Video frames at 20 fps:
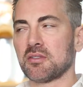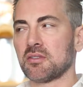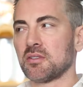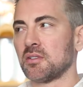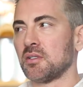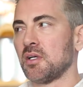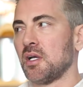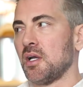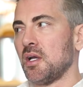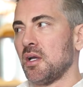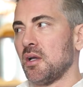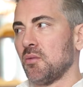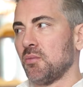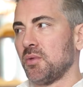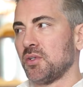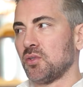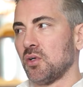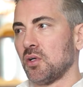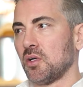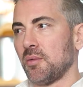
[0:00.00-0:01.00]
So
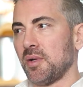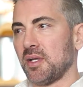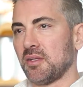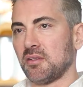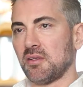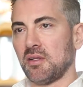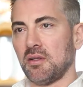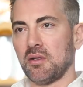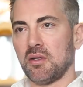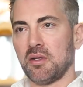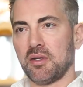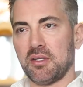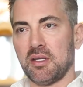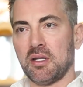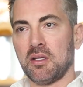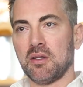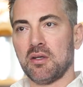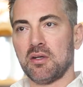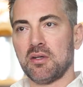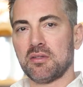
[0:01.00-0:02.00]
we talk about
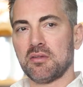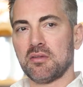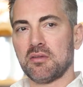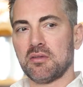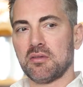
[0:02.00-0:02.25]
cellulite a lot,